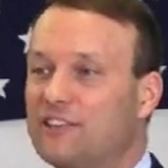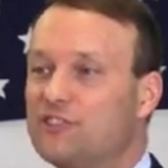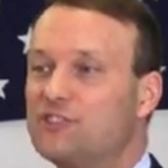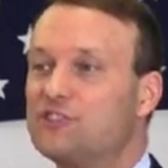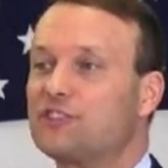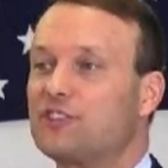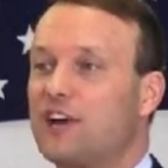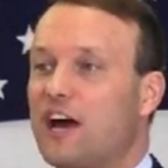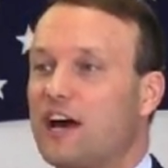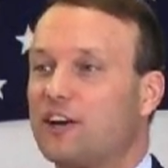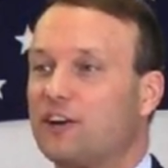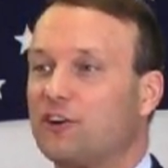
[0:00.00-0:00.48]

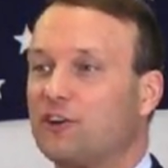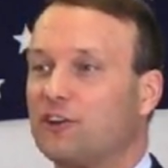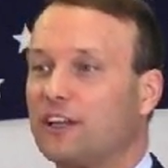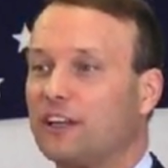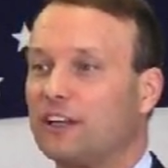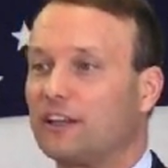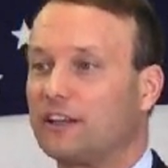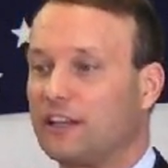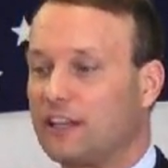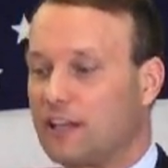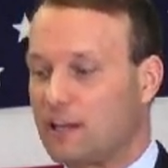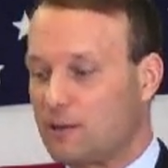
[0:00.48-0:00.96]
insider
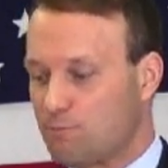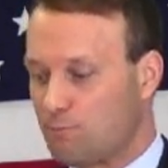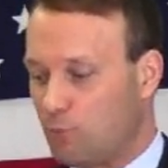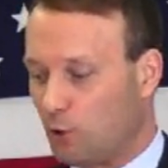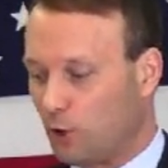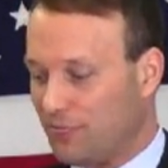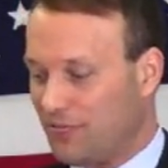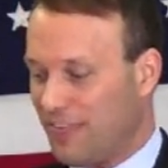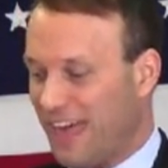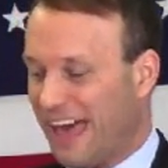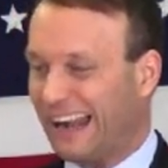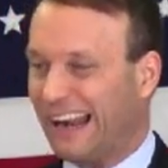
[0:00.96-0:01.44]
dealing,
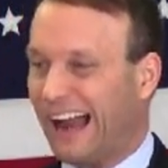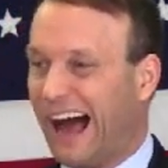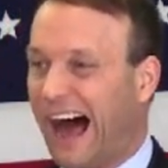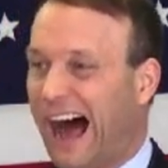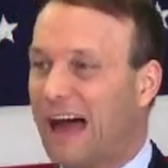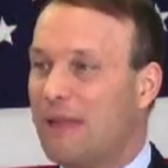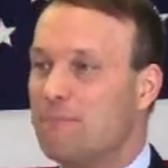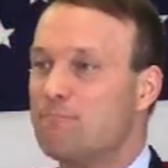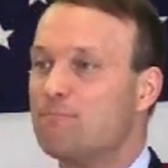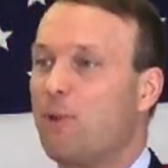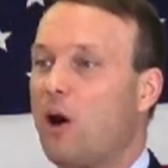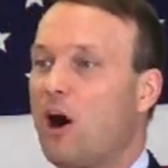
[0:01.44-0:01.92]
put that
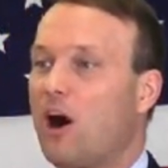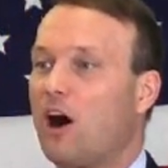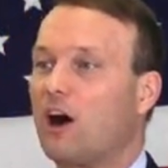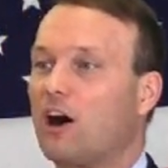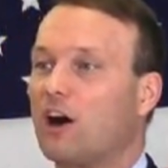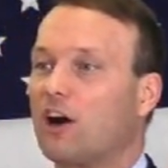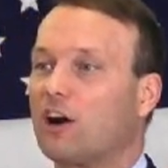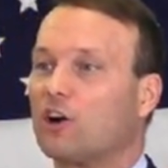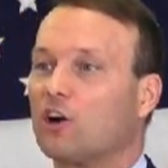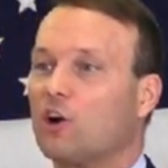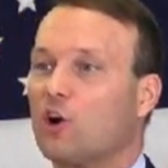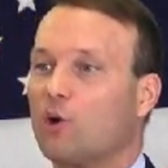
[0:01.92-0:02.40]
on
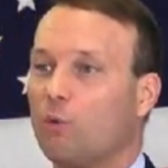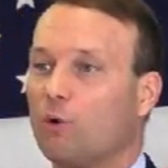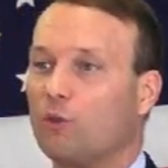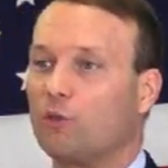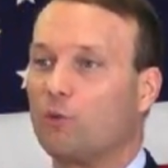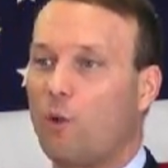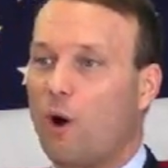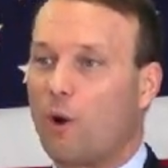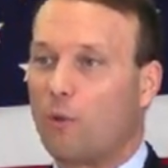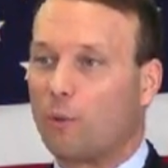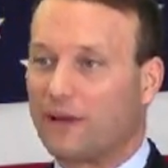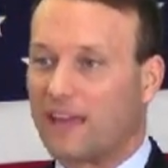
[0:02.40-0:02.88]
par
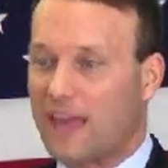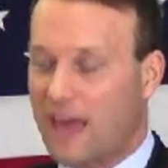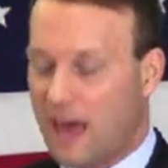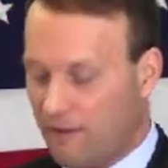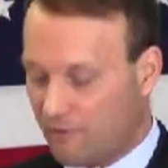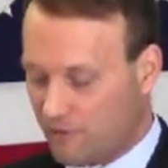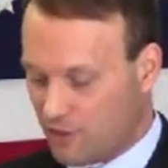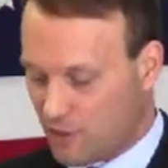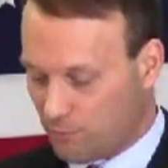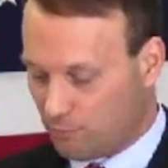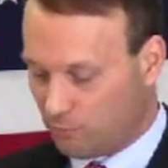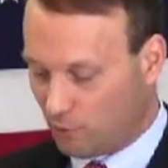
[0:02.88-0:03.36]
with what we
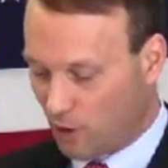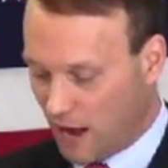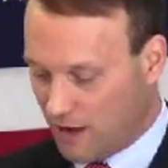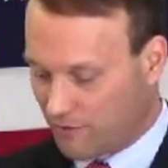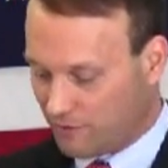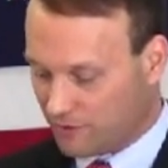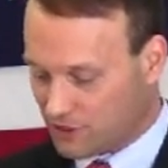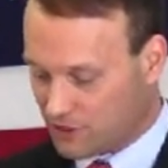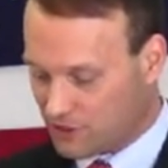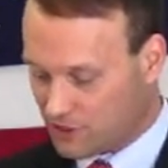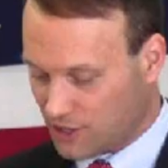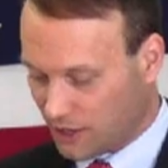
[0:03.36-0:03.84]
have in the
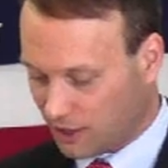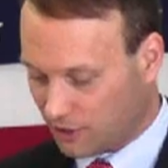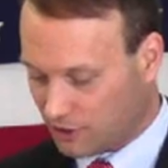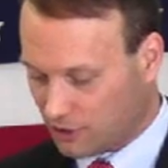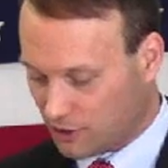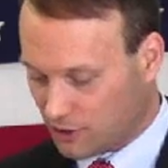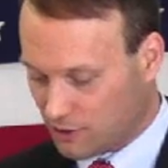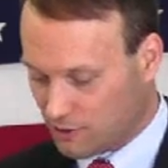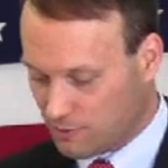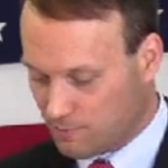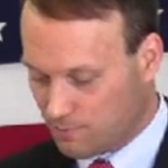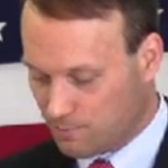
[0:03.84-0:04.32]
private
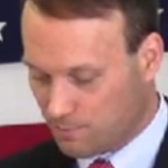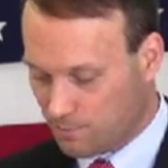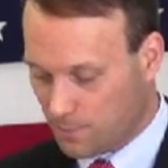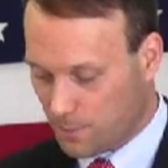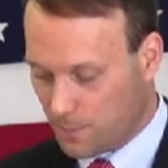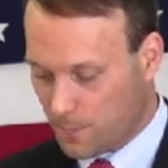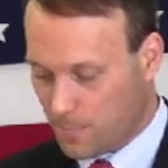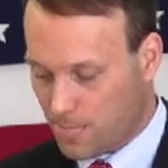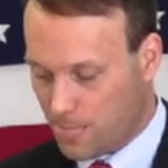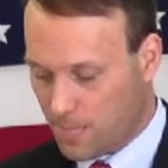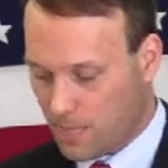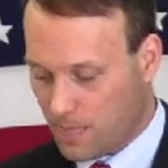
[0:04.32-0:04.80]
sector.
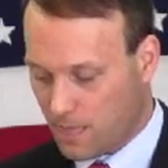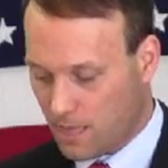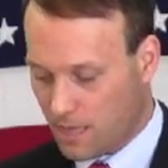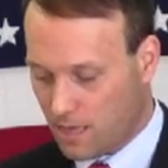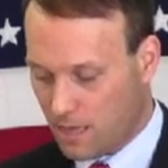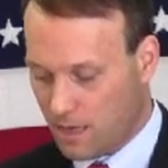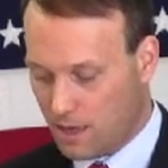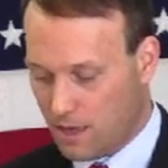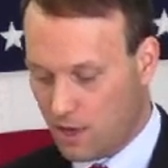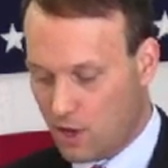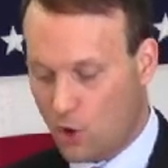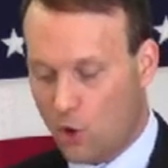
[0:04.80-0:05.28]

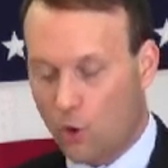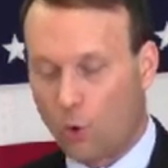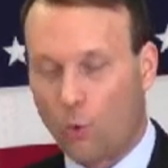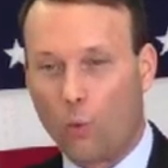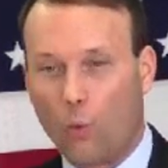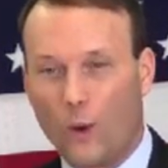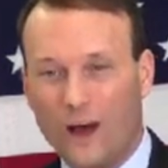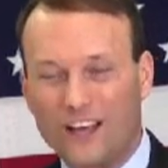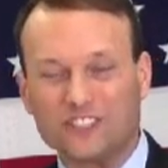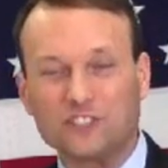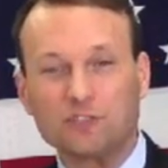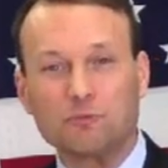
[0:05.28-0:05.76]

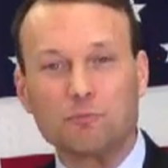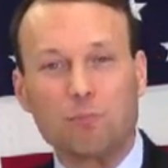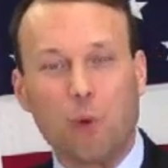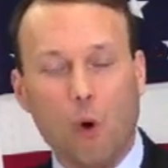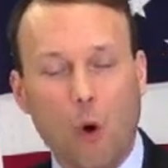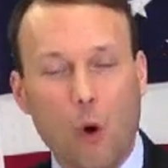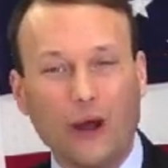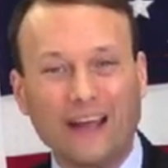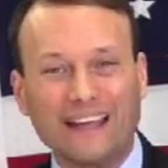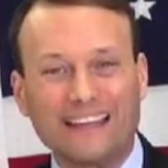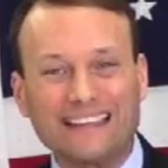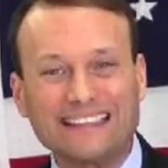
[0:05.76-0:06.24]
West
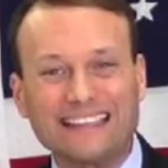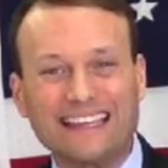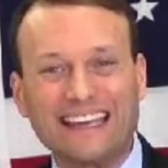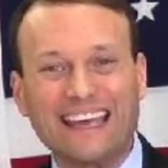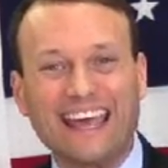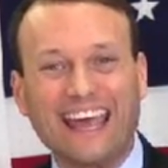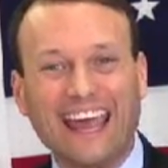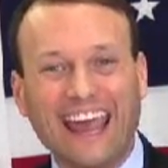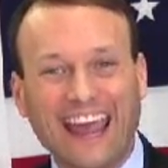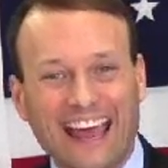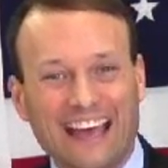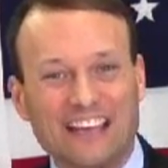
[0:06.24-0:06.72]
Point
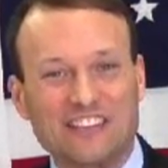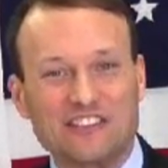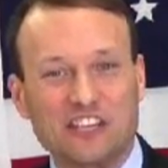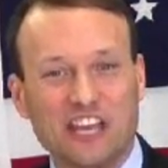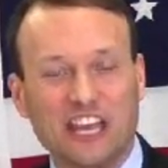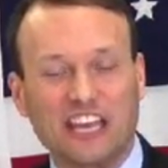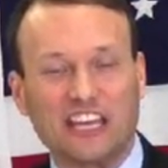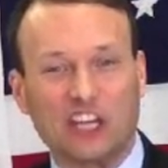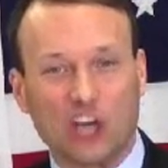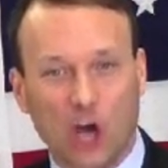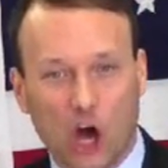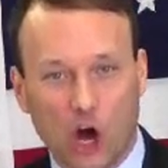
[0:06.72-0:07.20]
has
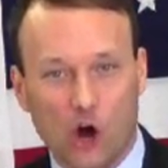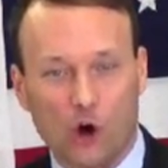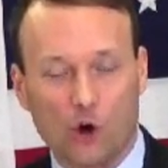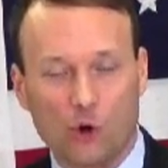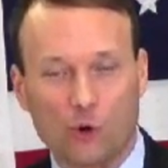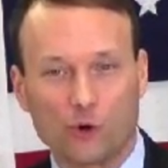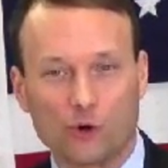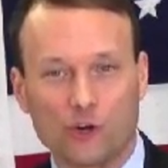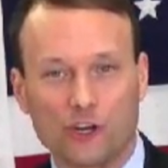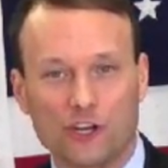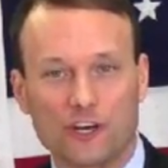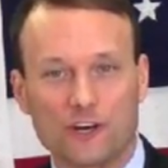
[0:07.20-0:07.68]
a
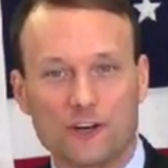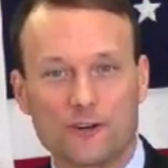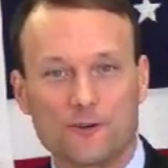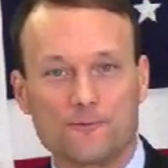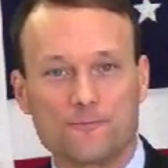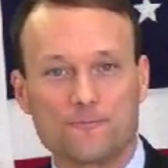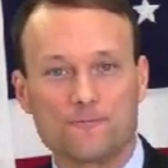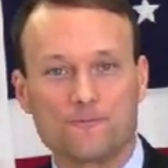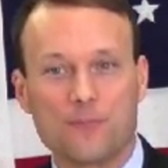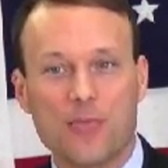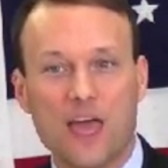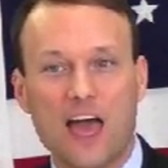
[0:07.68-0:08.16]
code.
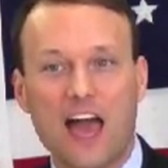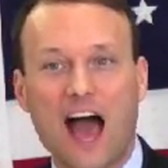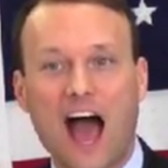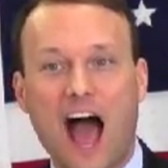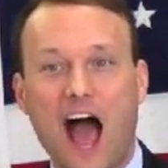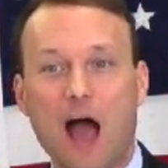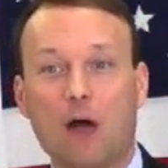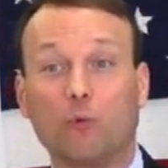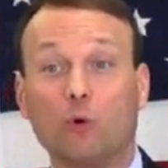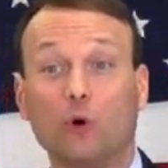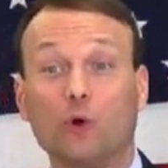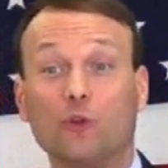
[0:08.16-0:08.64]

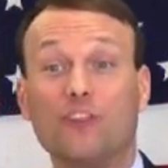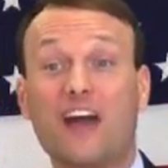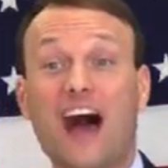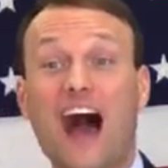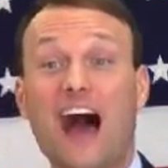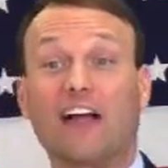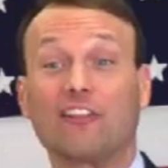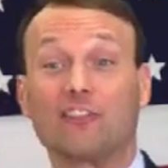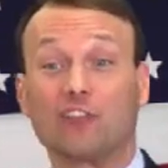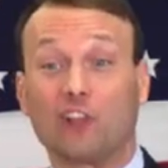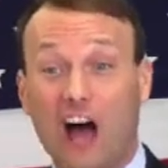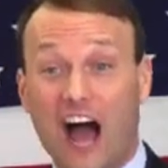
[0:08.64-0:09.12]
I will
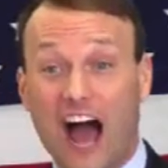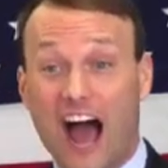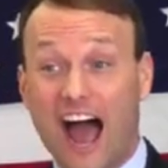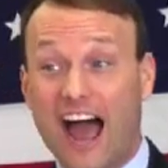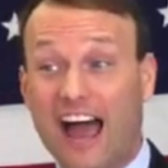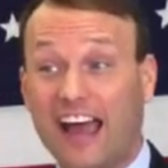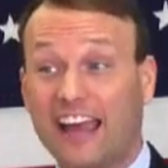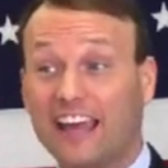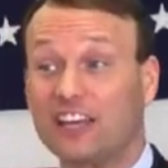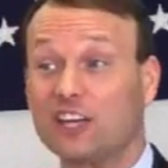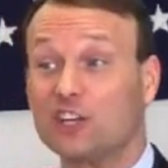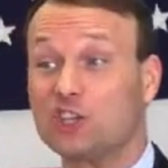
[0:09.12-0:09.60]
not
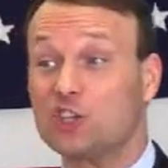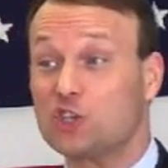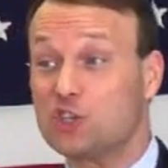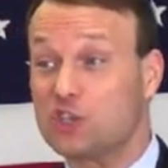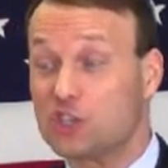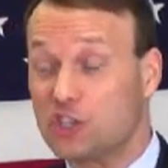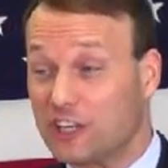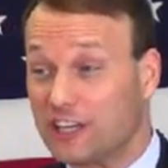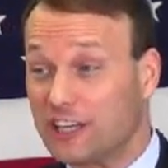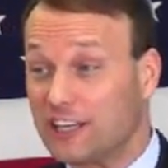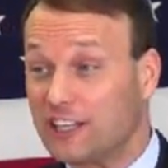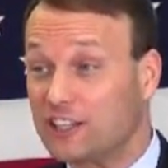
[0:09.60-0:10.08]
lie,
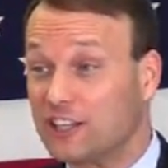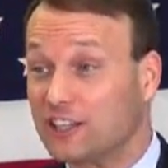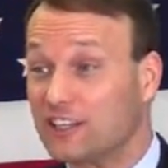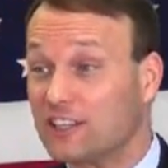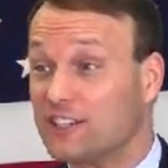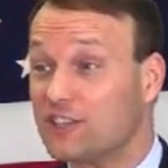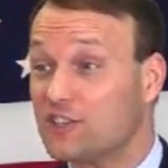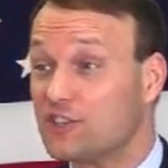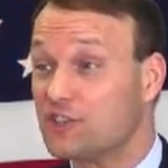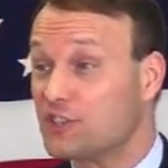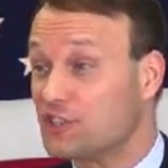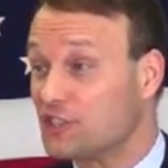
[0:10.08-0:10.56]
cheat,
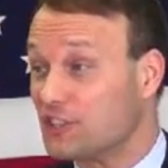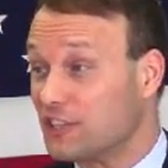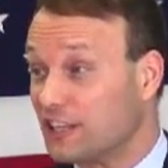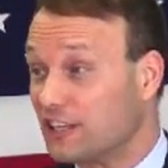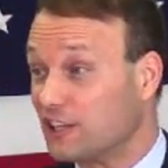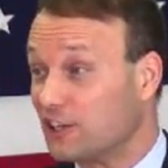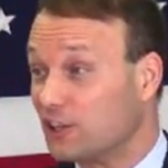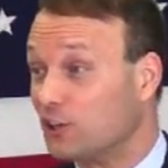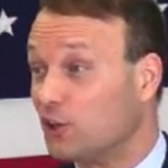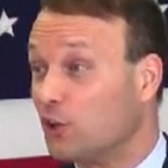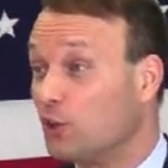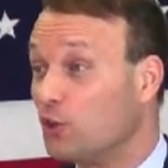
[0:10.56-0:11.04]

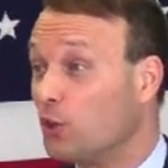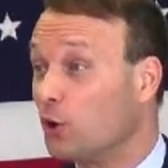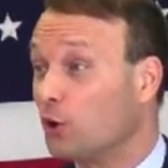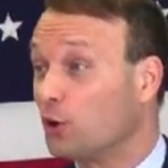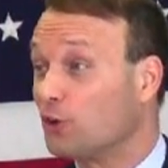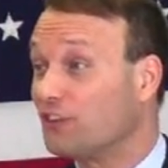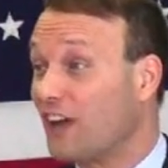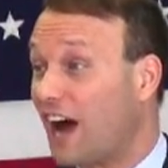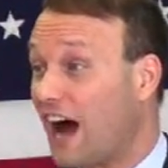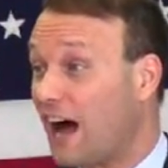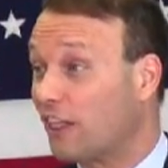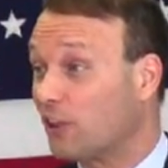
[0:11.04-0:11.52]
steal,
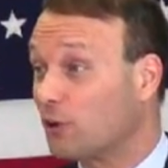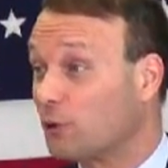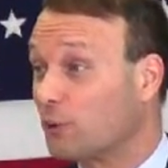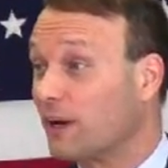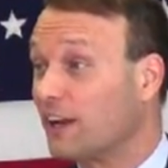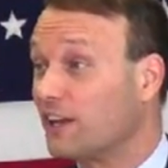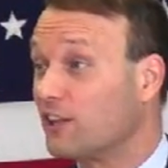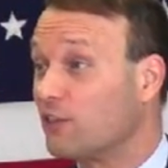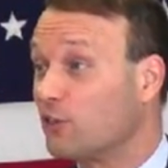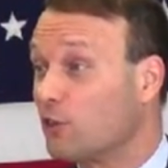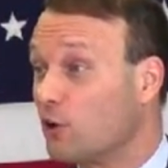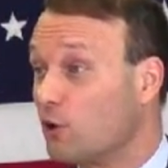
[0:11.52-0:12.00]
nor
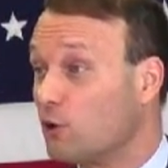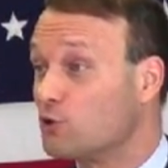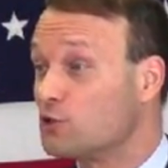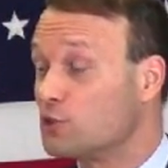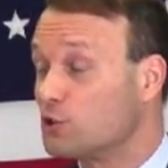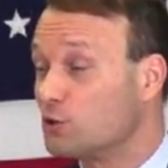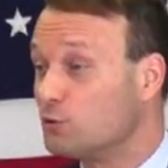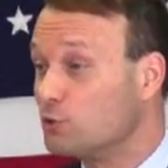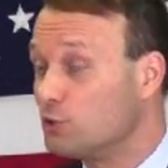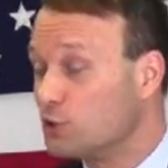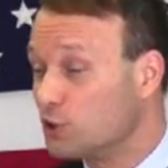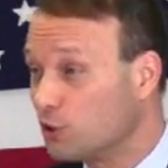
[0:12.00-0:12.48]
tolerate
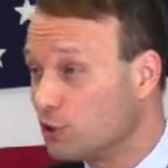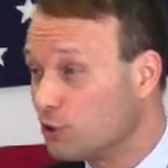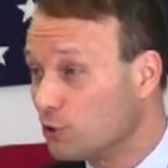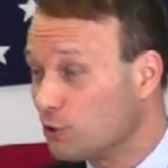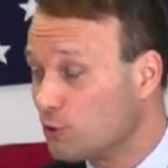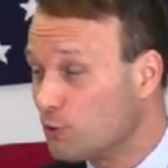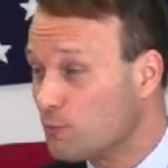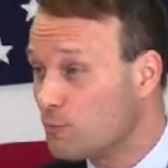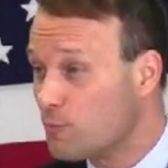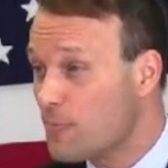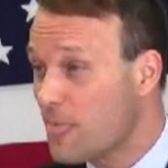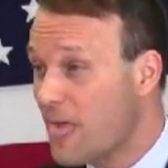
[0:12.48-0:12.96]
those who
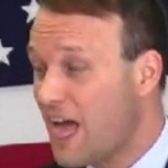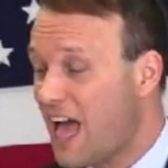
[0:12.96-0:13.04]
do.